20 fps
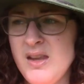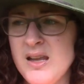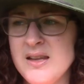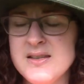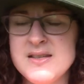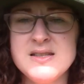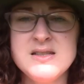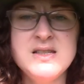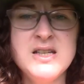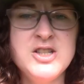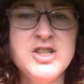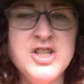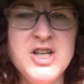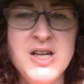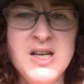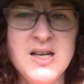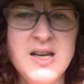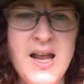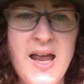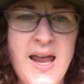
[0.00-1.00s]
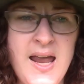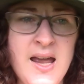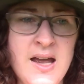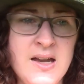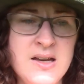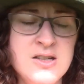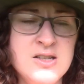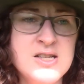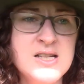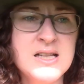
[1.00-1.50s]
stitching
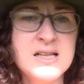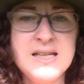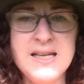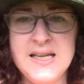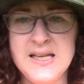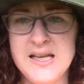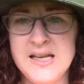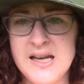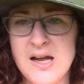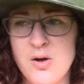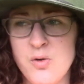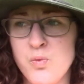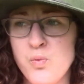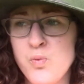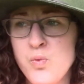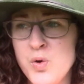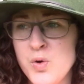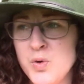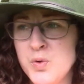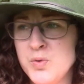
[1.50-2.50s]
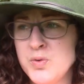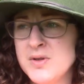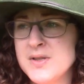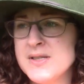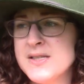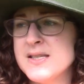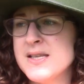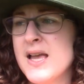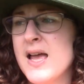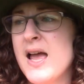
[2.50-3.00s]
and cleaning out
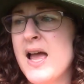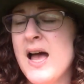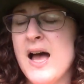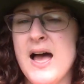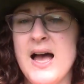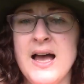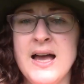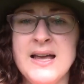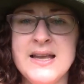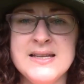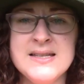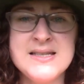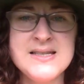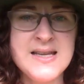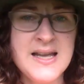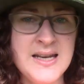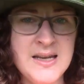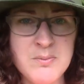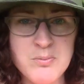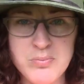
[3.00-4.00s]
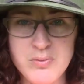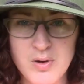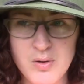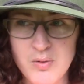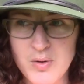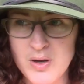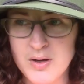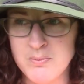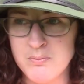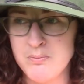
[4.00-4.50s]
wounds, setting
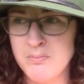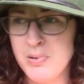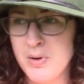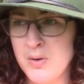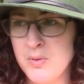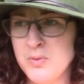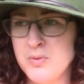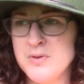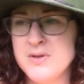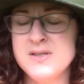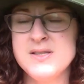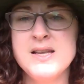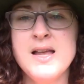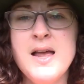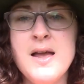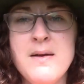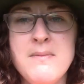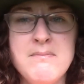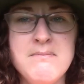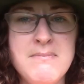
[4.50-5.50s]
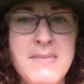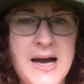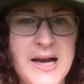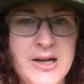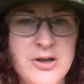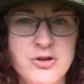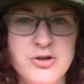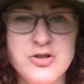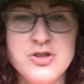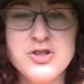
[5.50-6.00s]
broken bones,
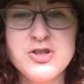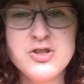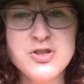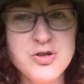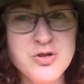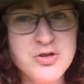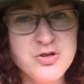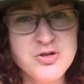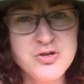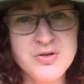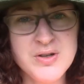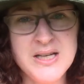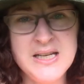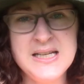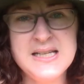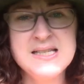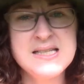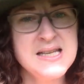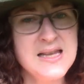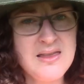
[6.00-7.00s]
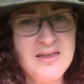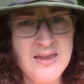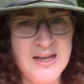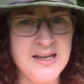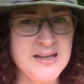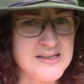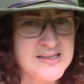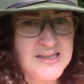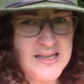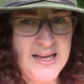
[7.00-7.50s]
minor surgeries,
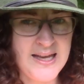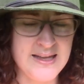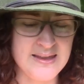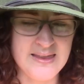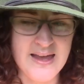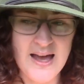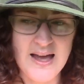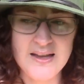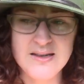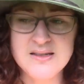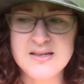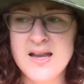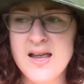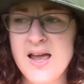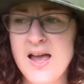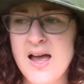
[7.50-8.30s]
things like that.